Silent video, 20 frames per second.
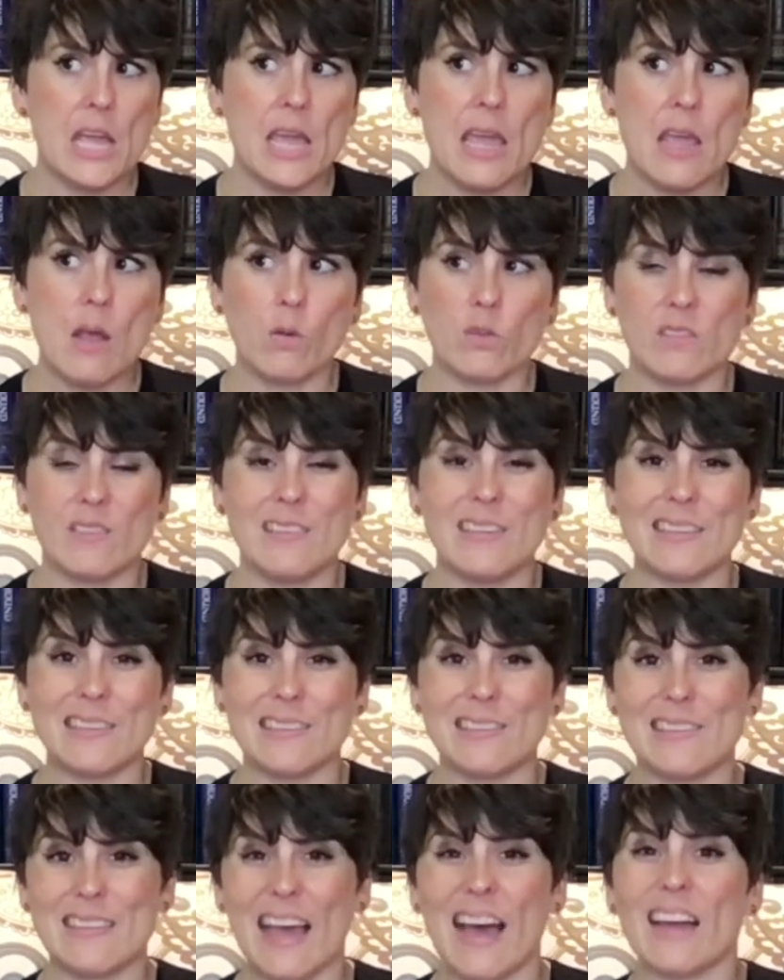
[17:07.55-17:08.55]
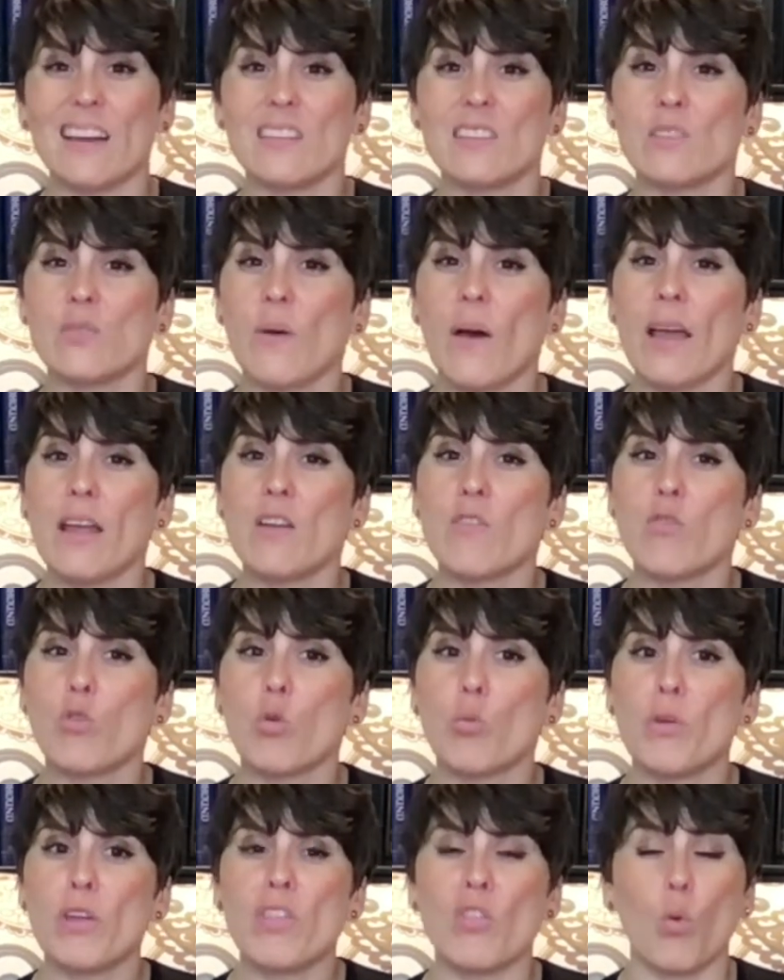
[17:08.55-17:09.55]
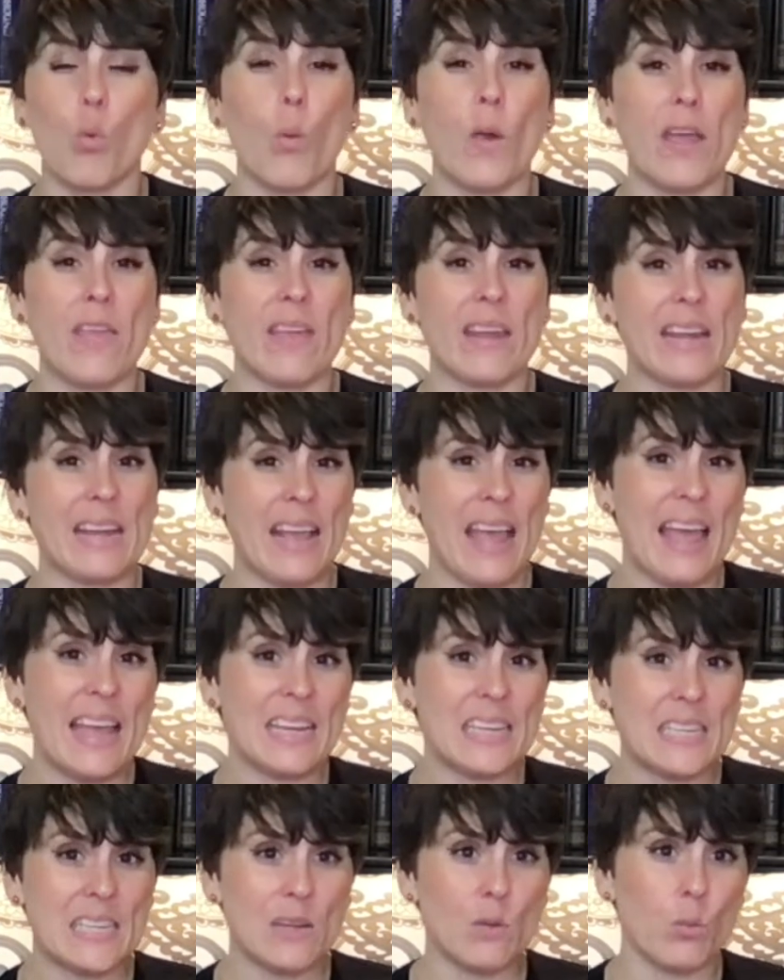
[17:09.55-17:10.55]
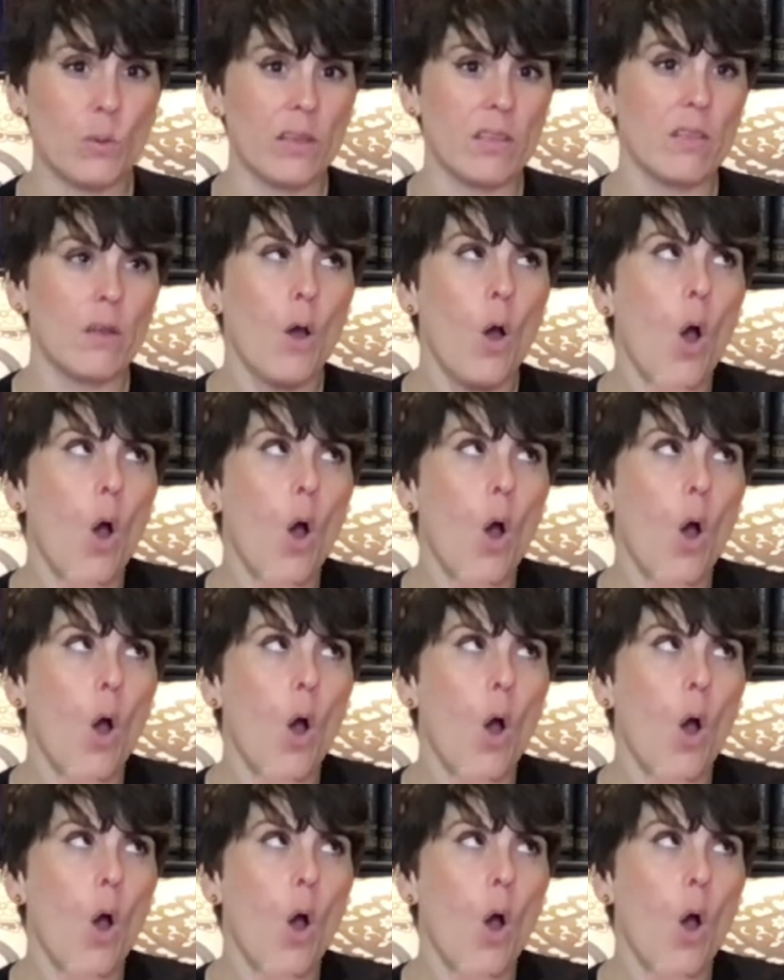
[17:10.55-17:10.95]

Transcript: it was dissatisfying for me the way that it ended with,